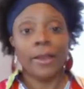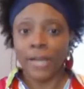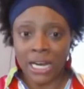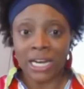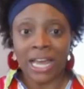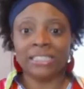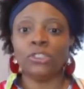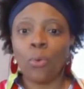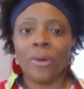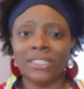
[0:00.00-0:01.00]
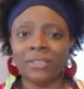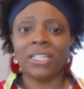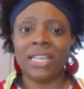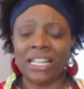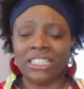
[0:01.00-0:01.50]
Nonetheless, he's going to
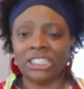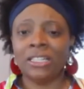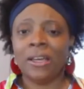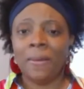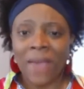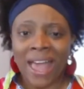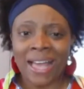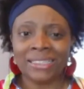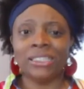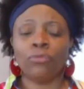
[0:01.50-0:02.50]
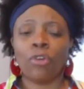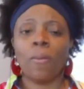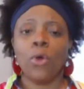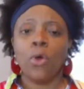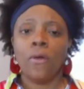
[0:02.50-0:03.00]
be catching passes
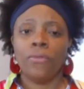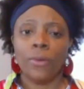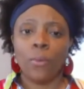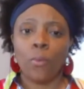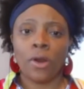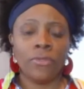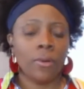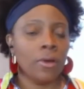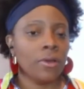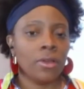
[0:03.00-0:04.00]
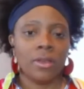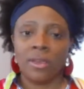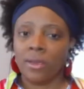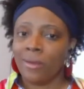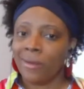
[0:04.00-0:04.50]
from the one of the
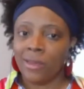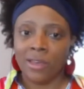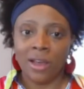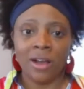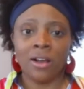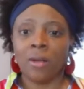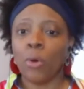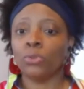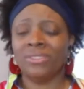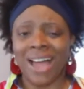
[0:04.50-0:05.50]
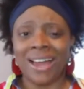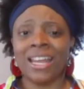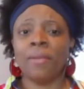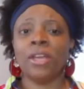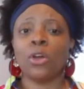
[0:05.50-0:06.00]
young, most
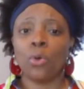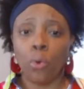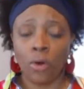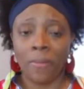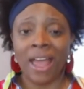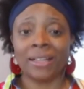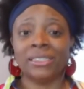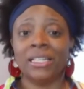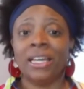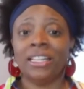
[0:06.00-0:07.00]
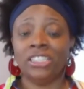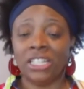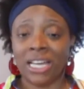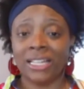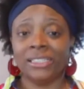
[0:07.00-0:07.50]
dynamic quarterbacks in
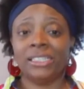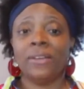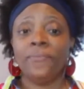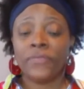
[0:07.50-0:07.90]
today's